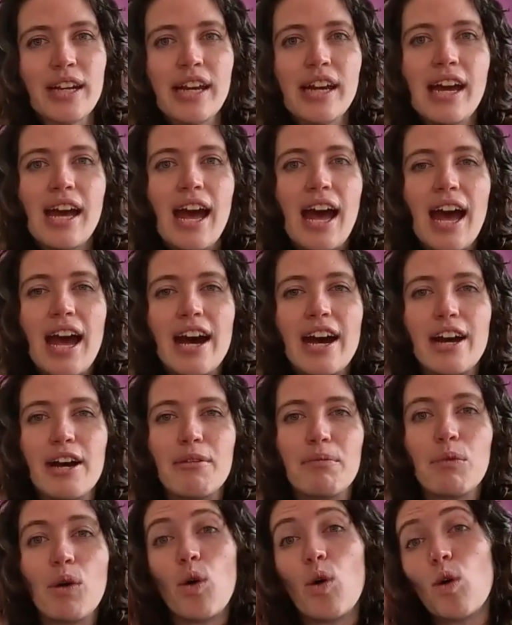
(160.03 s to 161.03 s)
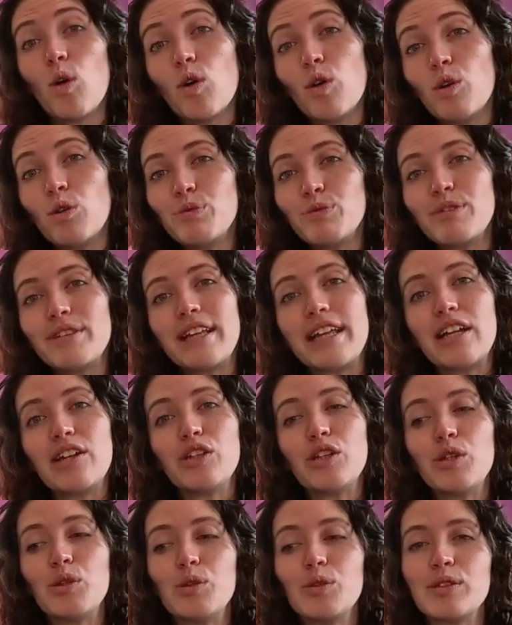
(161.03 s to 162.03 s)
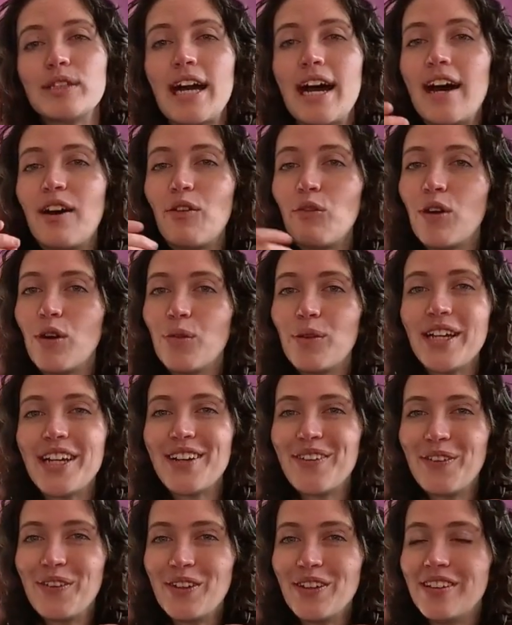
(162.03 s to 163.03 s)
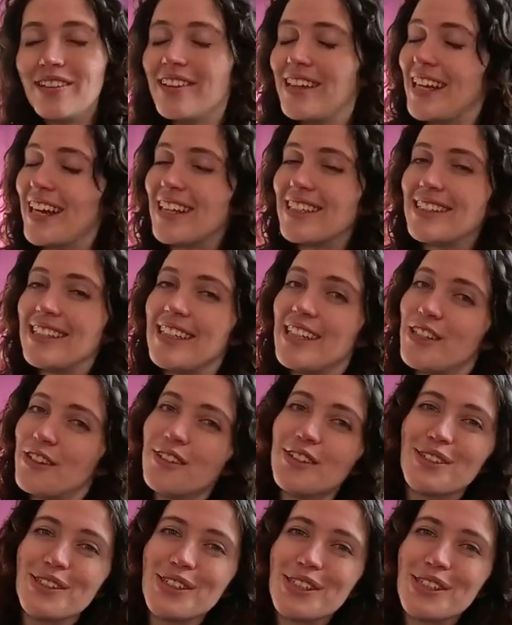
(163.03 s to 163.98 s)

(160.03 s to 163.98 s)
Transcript: or they'll use what we call the Uzzy crew,